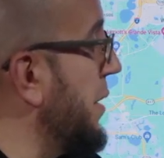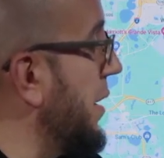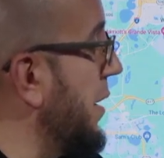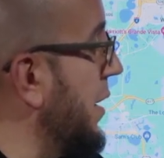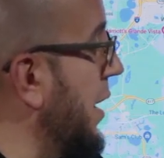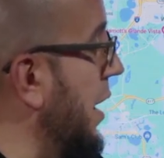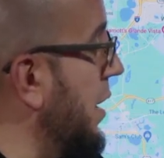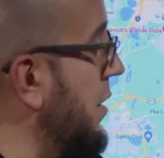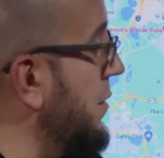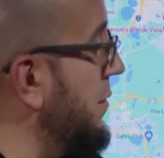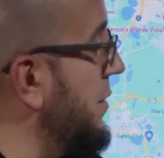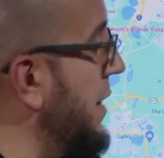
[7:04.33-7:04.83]
a
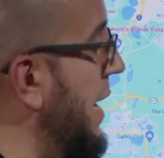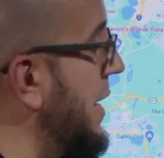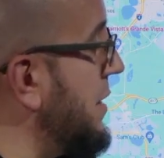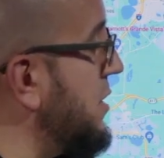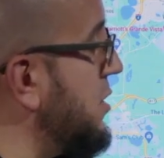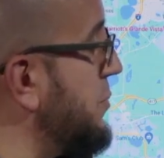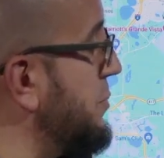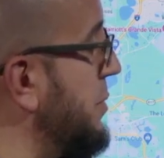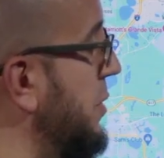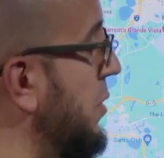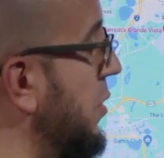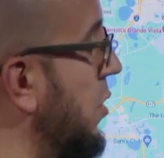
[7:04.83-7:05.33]
lot of that
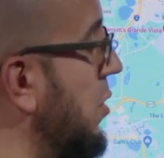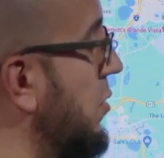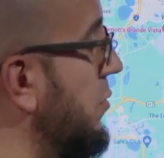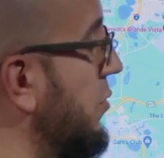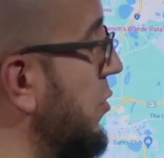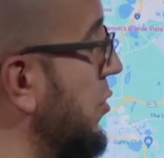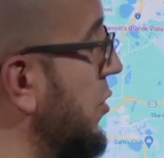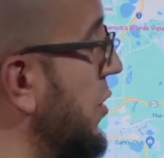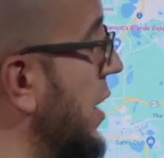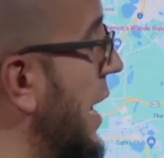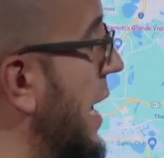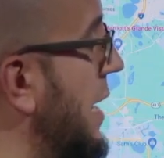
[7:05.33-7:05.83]

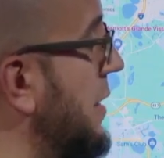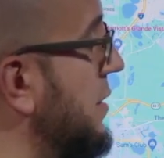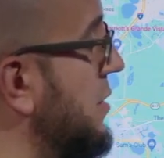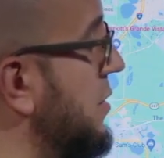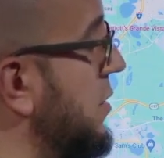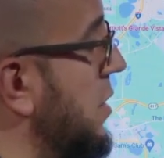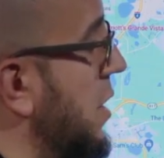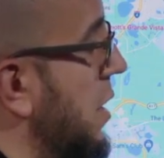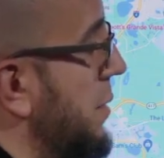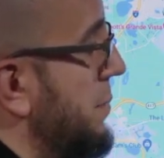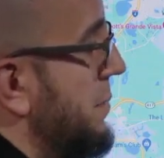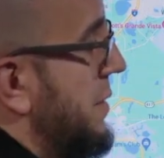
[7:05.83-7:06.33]
spillover has
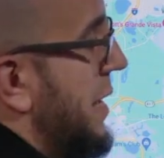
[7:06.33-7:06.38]
come